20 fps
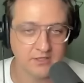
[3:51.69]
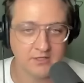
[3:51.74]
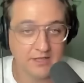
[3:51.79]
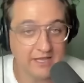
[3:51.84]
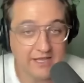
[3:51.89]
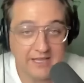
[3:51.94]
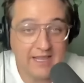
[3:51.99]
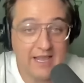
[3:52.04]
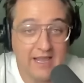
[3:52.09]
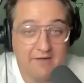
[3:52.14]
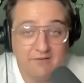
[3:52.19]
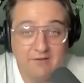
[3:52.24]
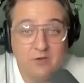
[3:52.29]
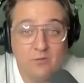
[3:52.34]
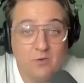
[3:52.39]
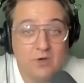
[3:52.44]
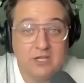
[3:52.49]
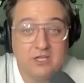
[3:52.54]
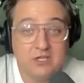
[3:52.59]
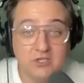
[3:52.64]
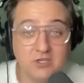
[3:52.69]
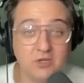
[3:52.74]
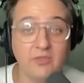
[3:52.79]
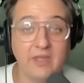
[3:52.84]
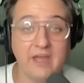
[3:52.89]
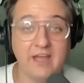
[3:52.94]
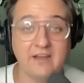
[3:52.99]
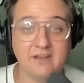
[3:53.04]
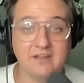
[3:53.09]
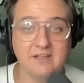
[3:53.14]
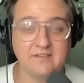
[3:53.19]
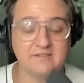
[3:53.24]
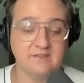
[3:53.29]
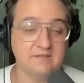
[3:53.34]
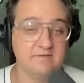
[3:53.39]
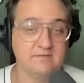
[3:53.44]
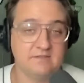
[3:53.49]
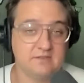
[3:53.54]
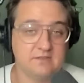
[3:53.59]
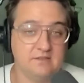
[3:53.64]
Like, anyone can do that. It's
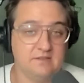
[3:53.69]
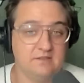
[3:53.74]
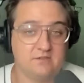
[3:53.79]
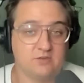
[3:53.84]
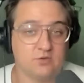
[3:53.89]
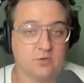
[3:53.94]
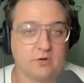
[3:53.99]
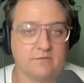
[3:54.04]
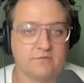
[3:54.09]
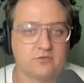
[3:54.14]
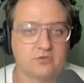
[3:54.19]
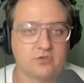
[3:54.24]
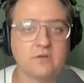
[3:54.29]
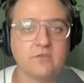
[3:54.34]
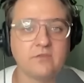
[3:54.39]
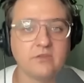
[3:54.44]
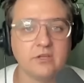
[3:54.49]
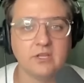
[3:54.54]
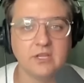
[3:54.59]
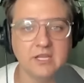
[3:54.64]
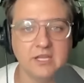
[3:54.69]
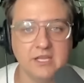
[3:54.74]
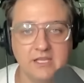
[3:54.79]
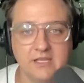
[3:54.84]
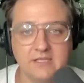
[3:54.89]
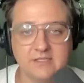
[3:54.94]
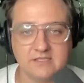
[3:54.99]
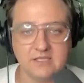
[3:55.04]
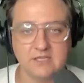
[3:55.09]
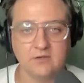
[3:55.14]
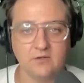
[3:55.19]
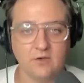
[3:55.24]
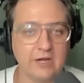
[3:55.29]
sort of trivially easy.